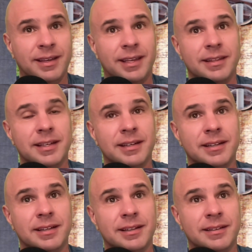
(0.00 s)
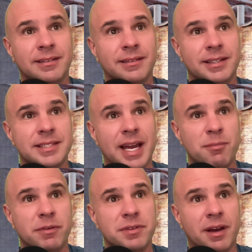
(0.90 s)
And then as
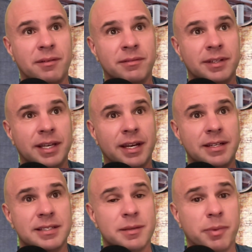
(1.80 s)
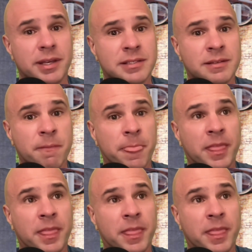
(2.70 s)
time moves on, it kind of dissipates.